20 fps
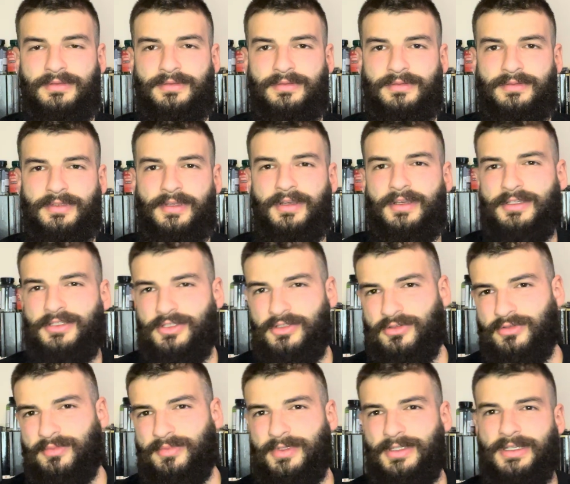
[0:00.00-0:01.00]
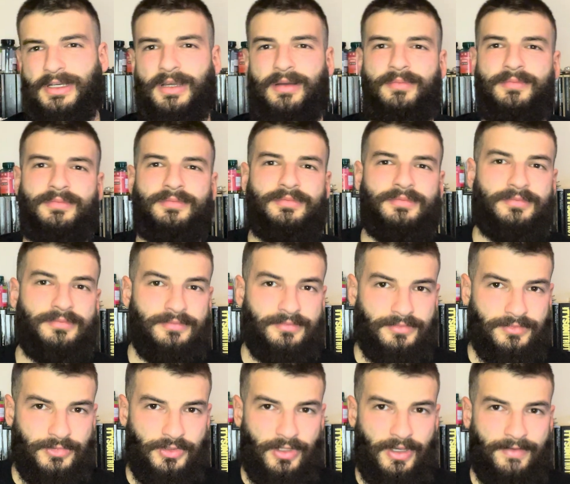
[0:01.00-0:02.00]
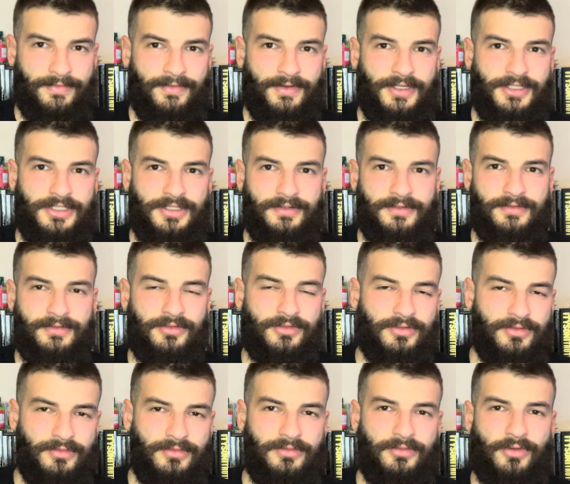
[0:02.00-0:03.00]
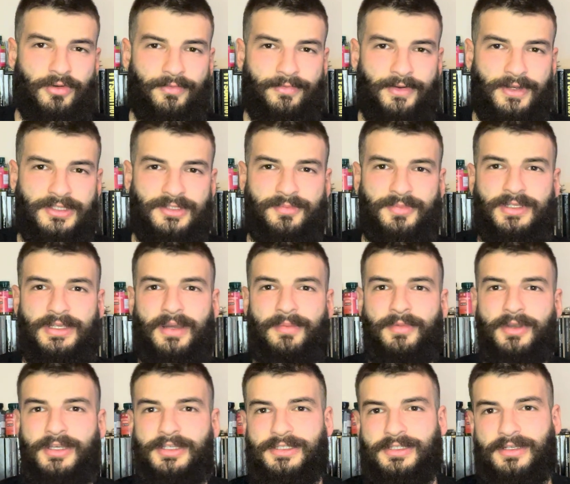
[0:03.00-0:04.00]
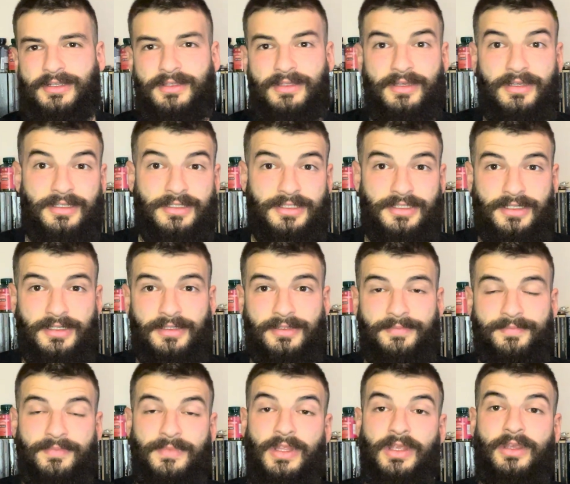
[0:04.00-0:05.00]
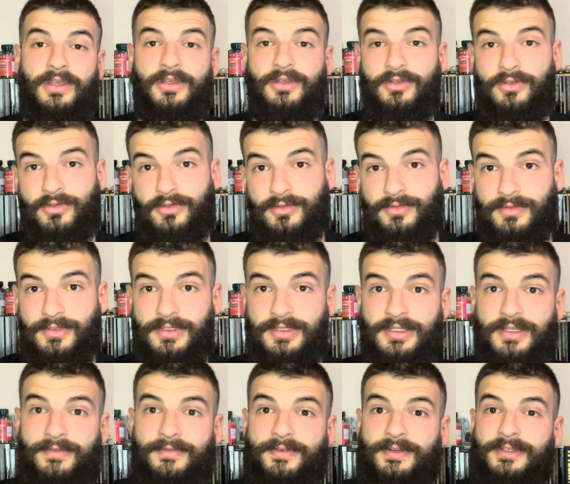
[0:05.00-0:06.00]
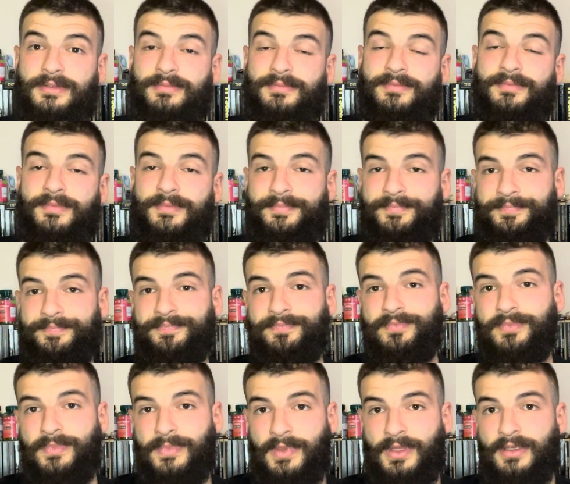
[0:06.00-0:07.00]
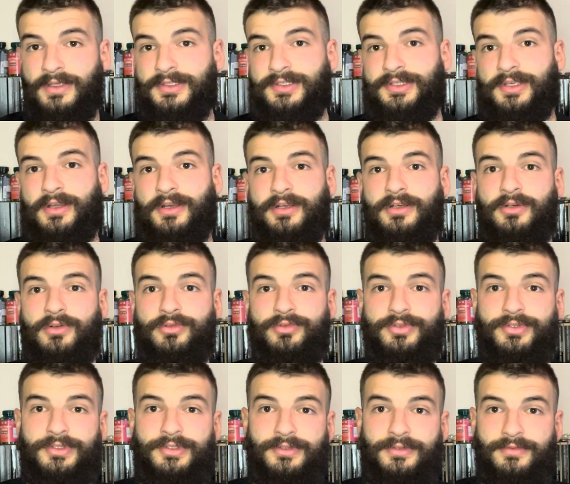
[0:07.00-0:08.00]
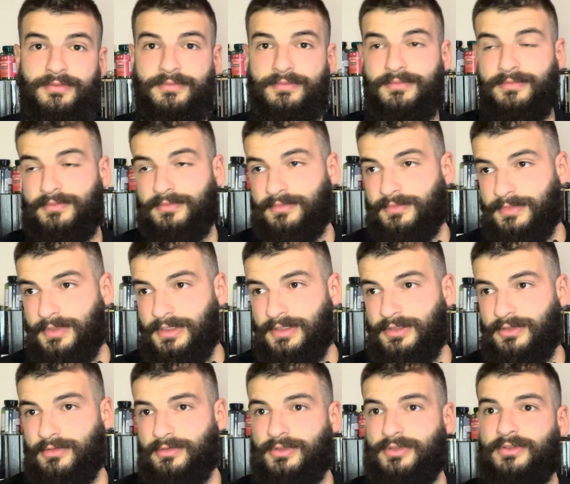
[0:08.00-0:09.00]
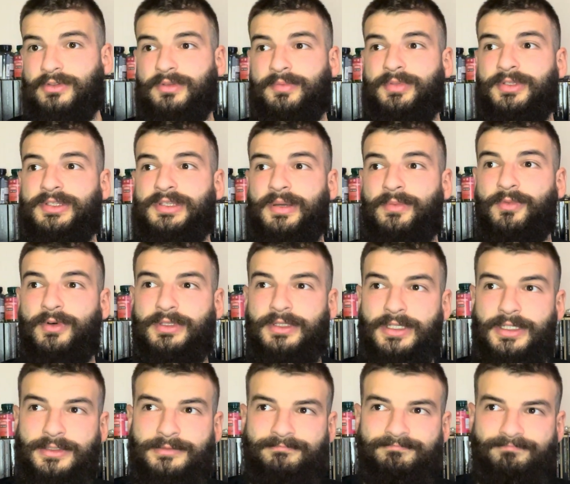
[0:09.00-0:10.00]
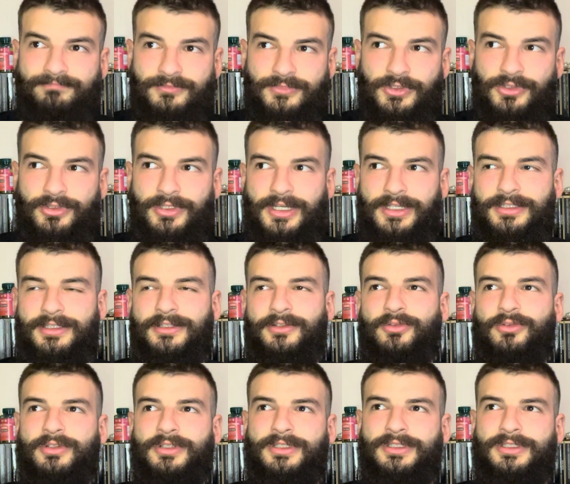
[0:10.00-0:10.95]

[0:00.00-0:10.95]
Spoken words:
The richer you become, you have richer, your friends become richer and richer. You're in different circles. There's always going to be someone that you kind of